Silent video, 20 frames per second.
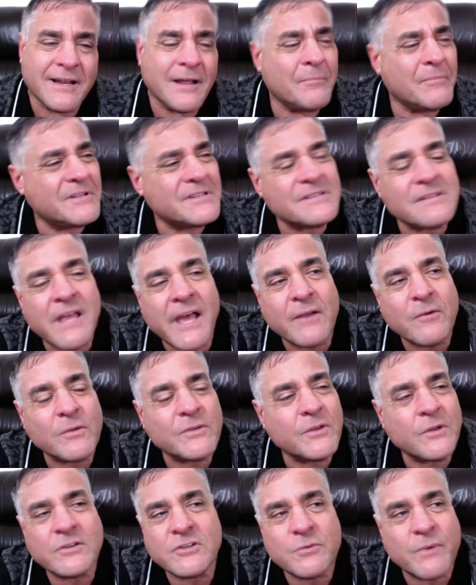I'm just like, well,
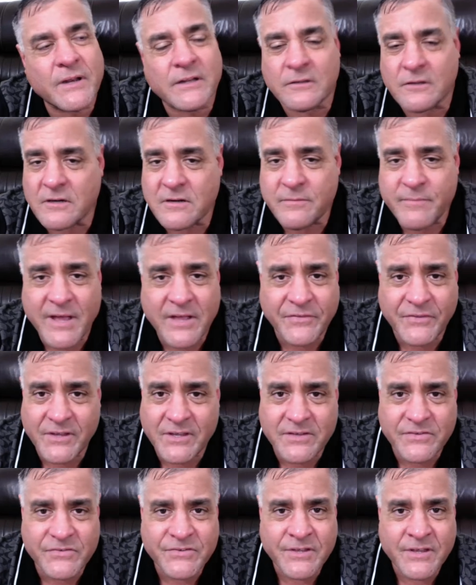don't you want to learn about
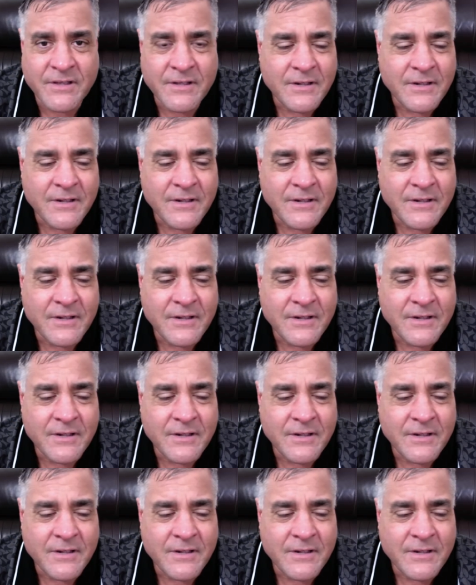this?